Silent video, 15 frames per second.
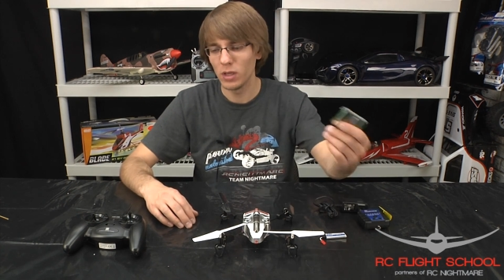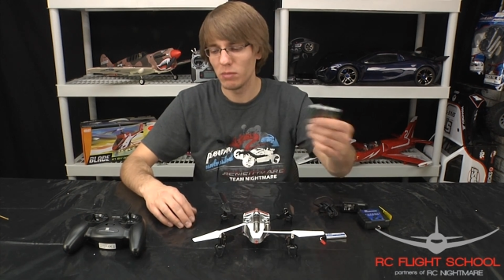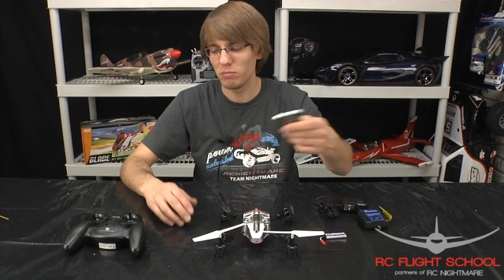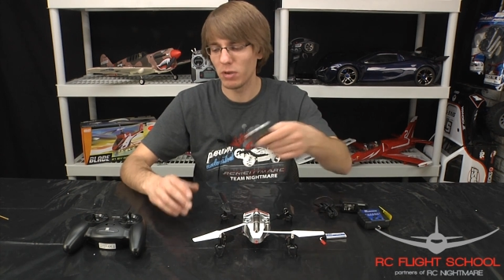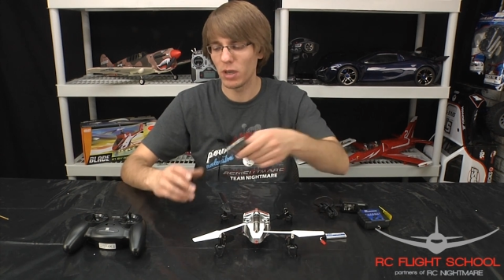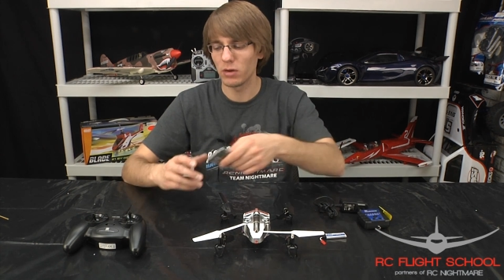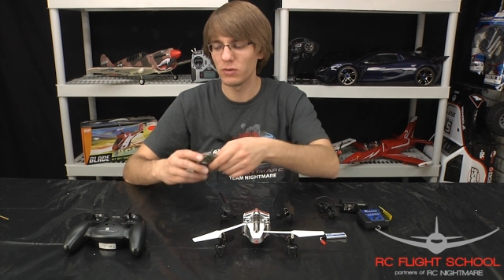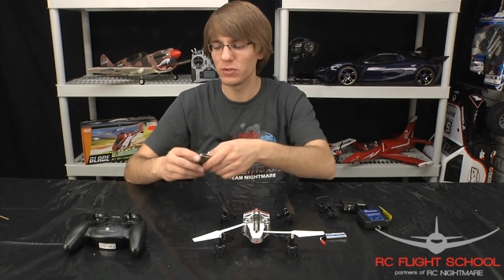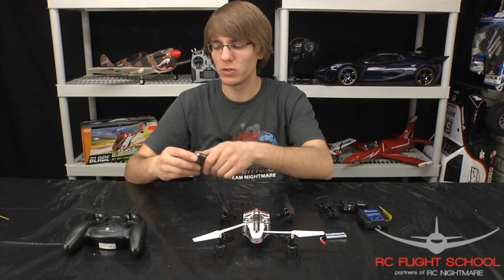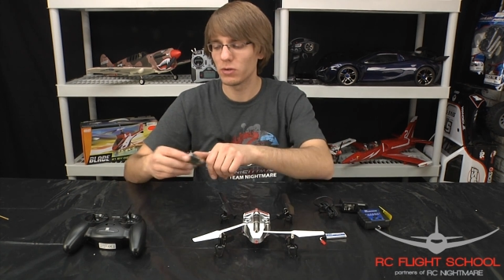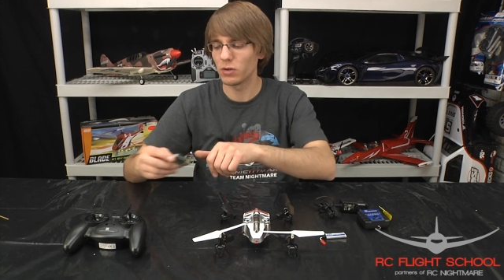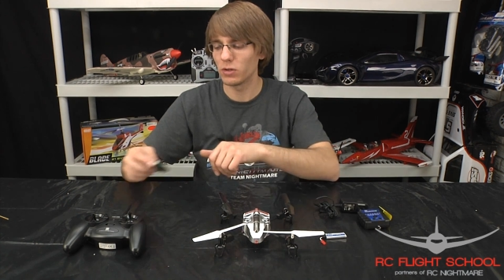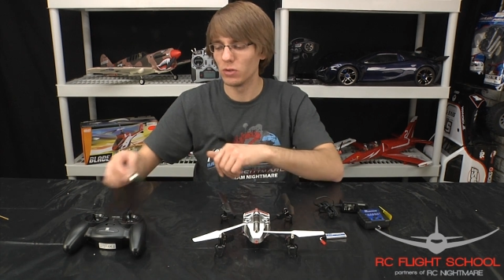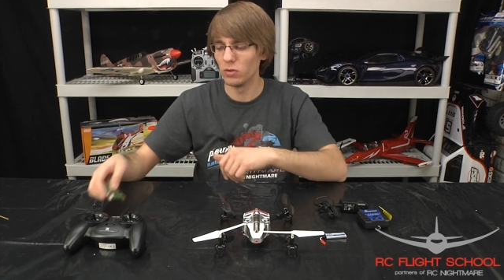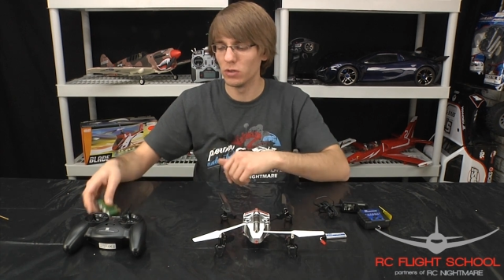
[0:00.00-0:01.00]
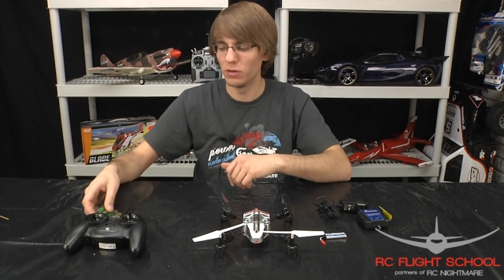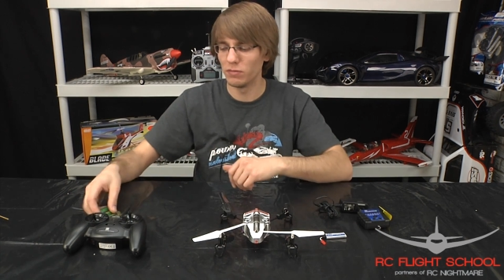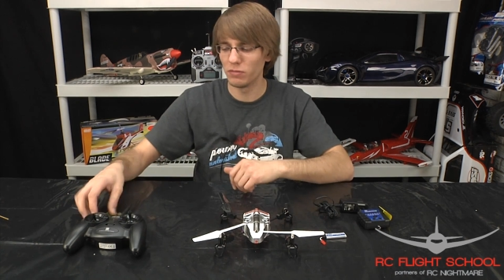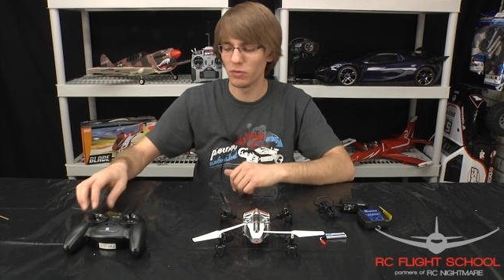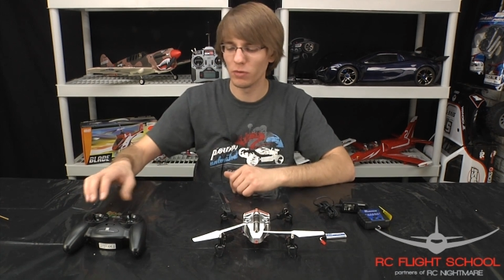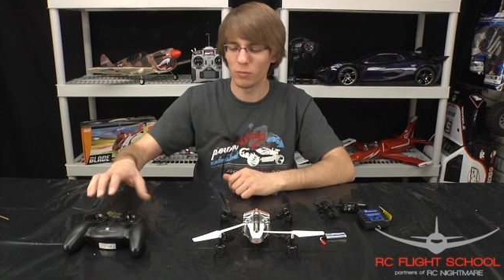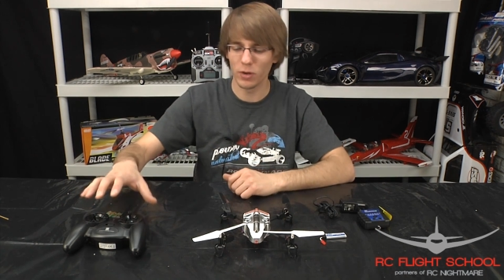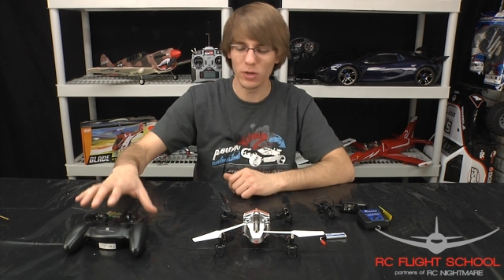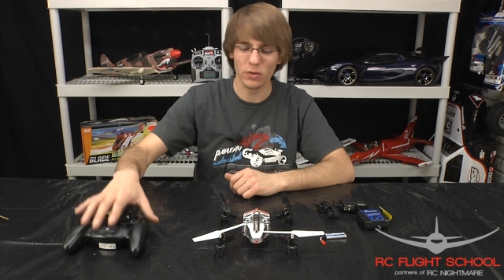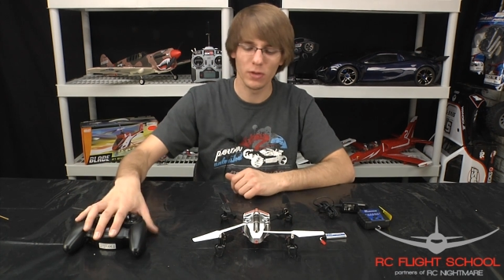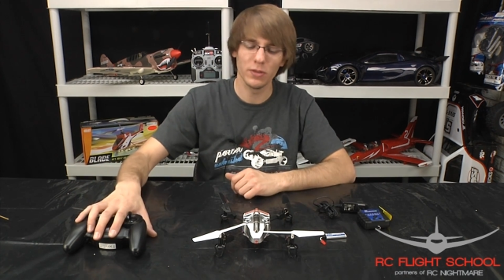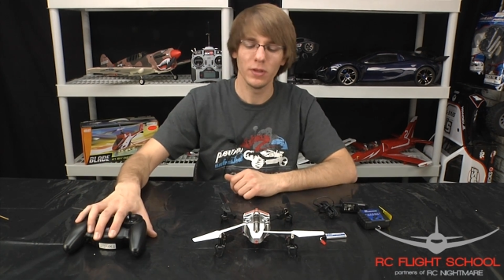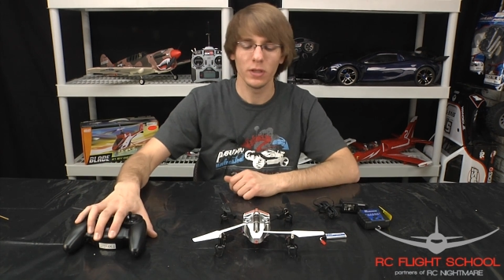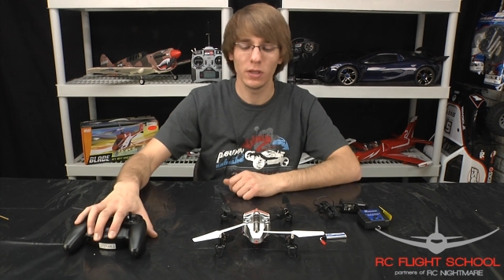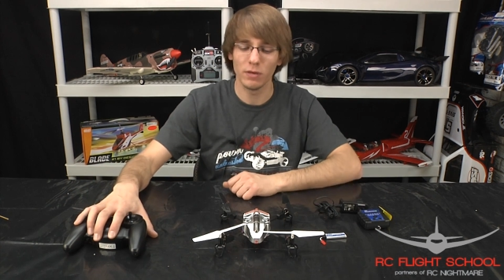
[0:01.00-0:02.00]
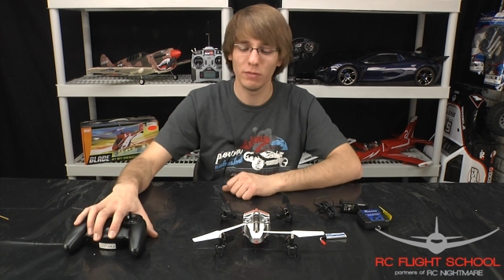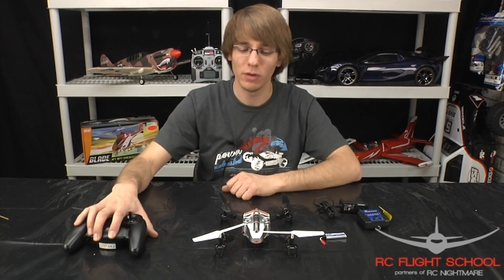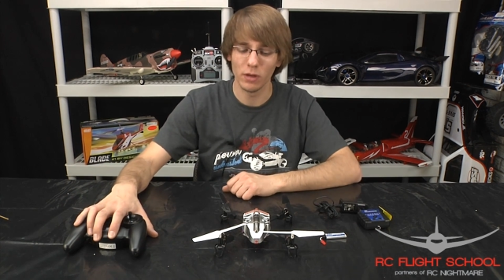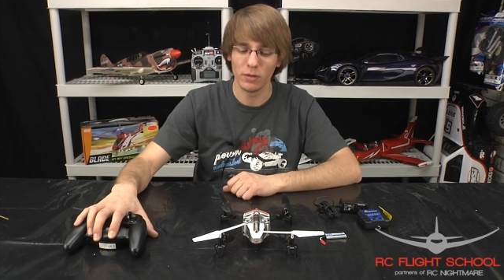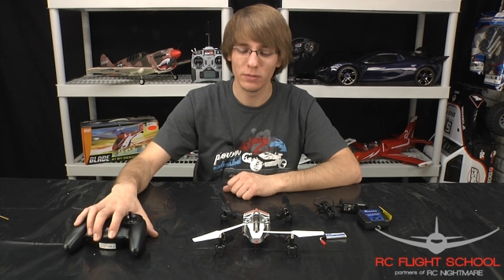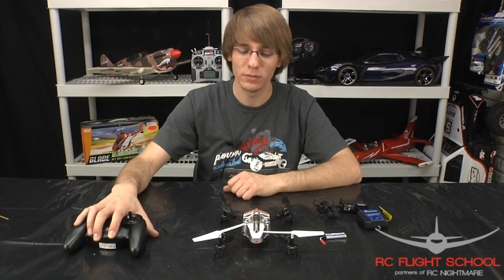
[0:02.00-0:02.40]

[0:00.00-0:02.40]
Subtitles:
Batteries are included for the radio that they give you.